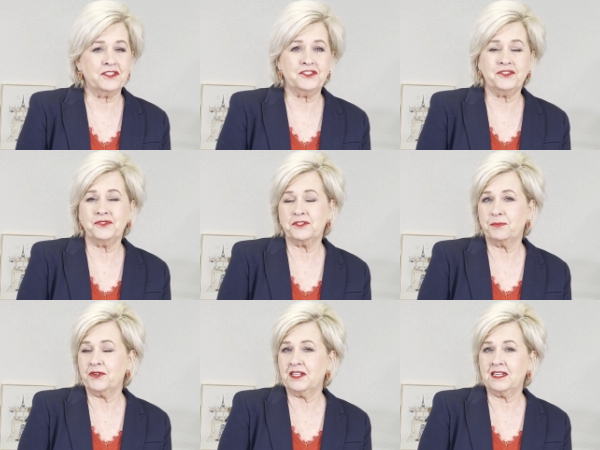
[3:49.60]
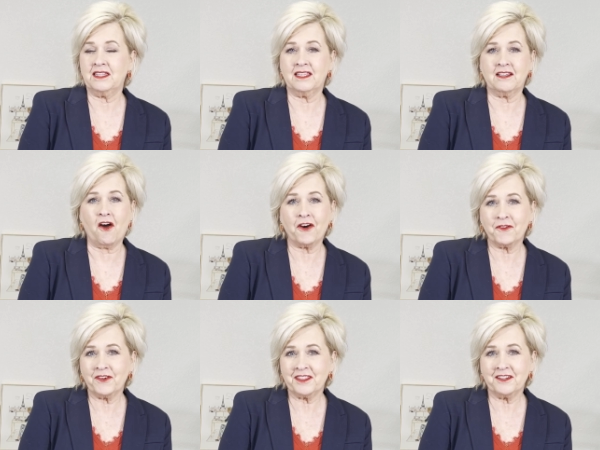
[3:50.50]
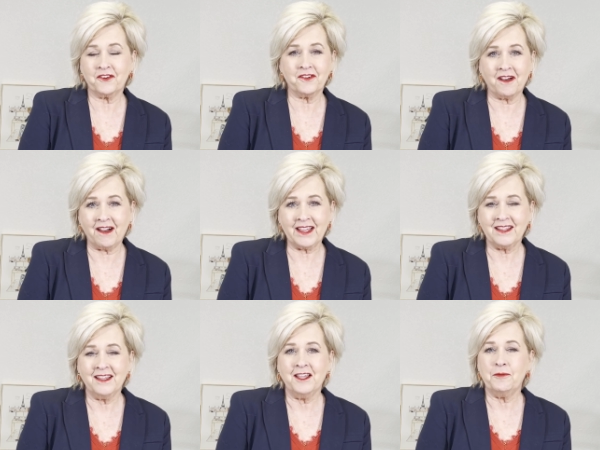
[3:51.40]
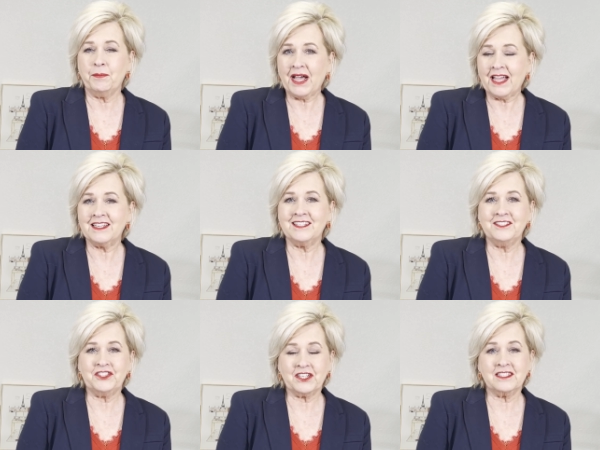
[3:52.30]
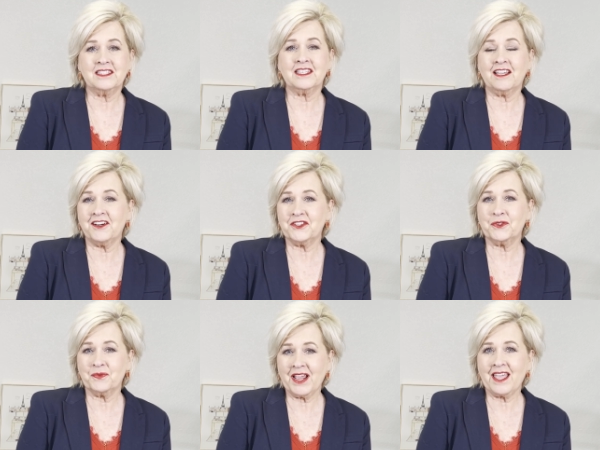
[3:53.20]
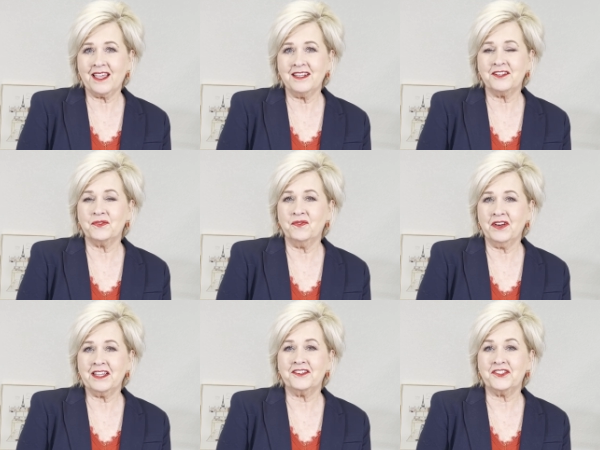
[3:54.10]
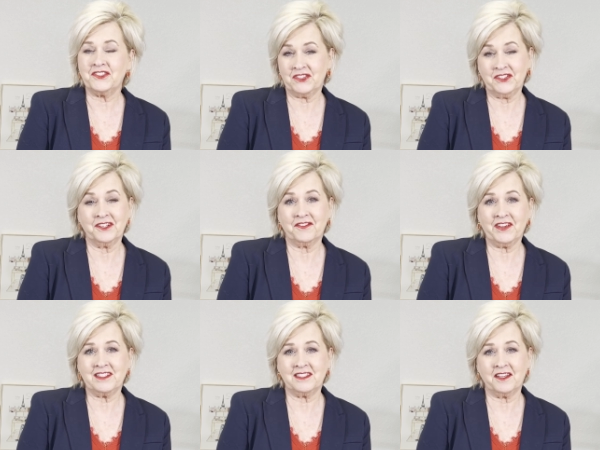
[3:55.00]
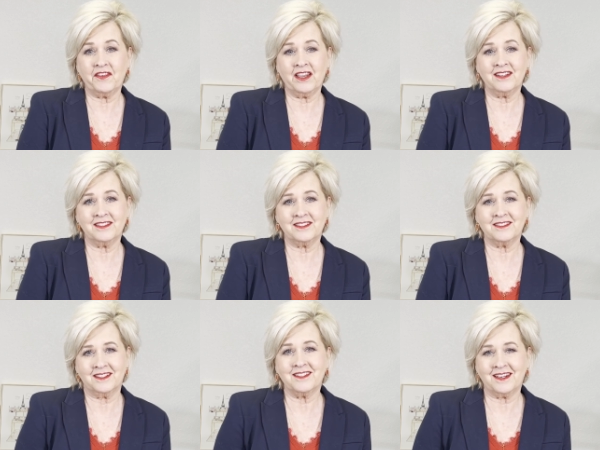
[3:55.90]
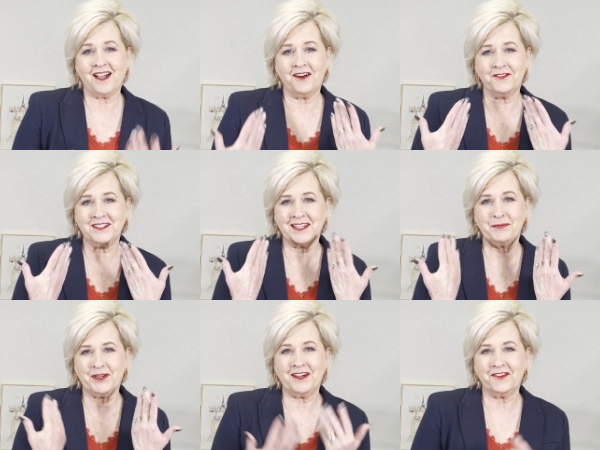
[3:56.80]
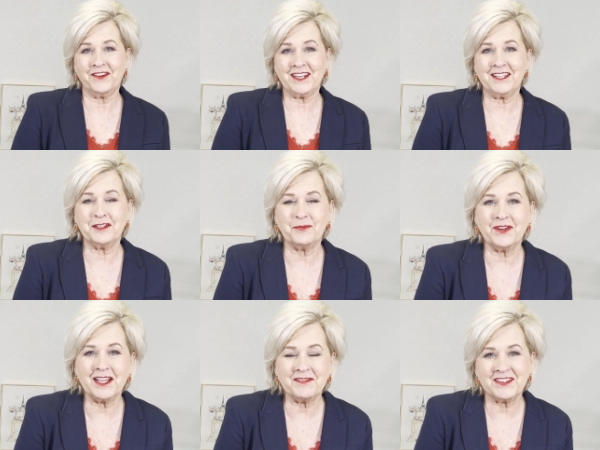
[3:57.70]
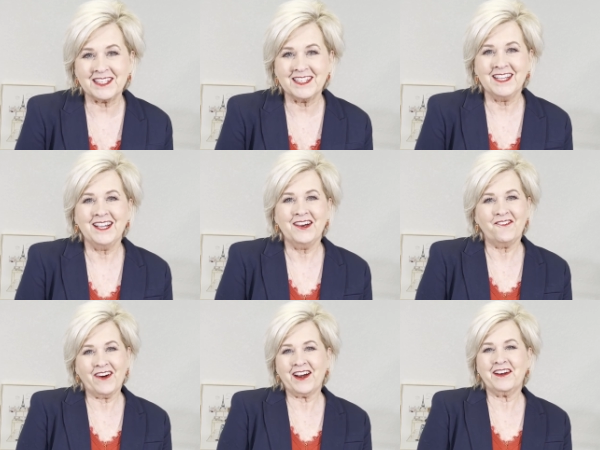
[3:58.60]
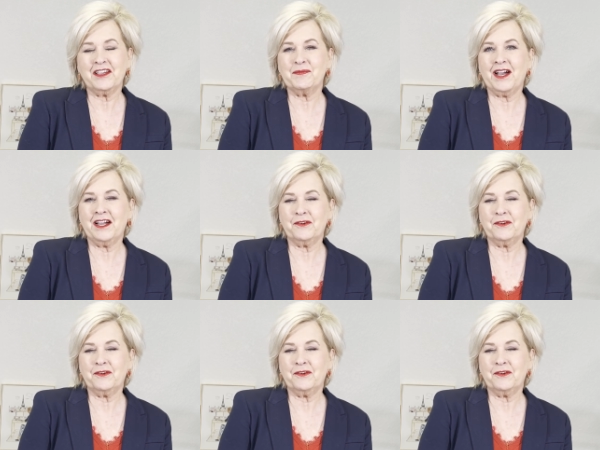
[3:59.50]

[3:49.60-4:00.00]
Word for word: choose to put anything heart with it or not, but just the color red will look festive. And as always, I put on a red lip when I'm wearing my